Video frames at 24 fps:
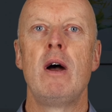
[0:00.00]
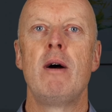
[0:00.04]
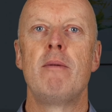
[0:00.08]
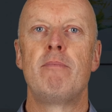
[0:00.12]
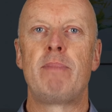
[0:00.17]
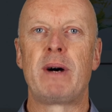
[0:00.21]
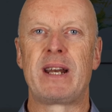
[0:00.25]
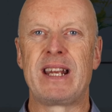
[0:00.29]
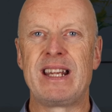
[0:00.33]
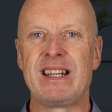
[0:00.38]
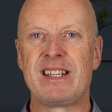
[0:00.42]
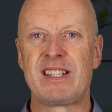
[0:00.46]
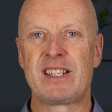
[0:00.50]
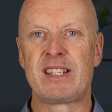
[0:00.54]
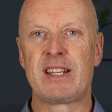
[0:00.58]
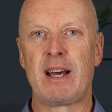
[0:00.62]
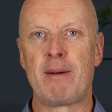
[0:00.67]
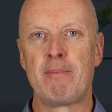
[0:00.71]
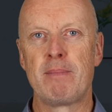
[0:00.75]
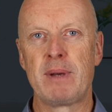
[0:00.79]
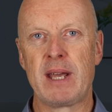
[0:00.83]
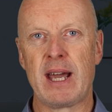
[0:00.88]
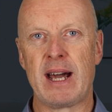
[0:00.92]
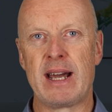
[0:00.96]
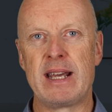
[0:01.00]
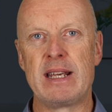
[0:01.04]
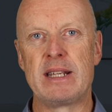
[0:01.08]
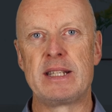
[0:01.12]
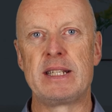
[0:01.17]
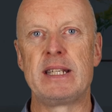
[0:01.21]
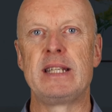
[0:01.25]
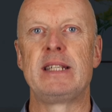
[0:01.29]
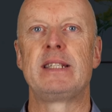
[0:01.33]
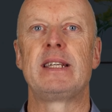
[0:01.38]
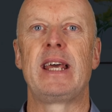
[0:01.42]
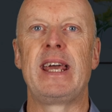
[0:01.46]
but in some
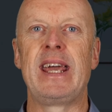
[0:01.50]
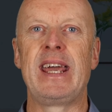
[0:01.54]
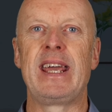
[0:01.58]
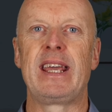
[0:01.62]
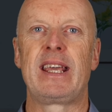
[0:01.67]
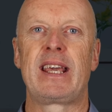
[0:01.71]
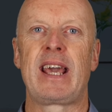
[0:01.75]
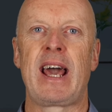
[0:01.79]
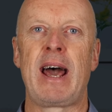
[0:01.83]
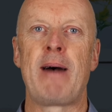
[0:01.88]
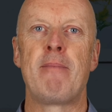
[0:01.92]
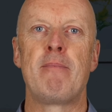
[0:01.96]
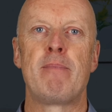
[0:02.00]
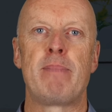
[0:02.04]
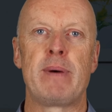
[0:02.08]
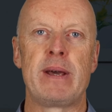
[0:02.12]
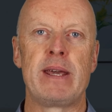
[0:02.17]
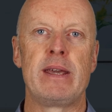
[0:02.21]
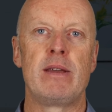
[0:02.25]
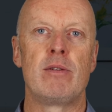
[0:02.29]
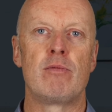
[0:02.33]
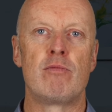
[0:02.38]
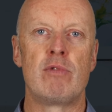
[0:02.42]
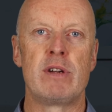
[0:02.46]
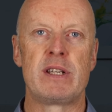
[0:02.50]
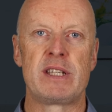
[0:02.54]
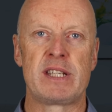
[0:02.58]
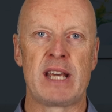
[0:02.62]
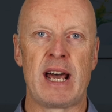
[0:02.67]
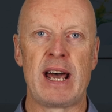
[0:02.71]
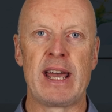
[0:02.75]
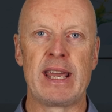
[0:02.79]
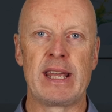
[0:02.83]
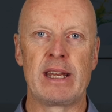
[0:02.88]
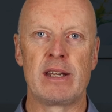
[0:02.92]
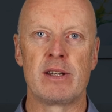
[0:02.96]
cases it can be
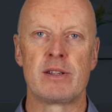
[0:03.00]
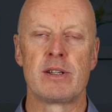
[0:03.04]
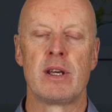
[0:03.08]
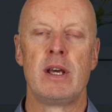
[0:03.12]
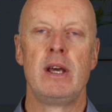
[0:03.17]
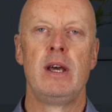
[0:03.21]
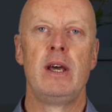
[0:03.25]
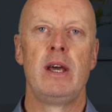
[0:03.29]
retained.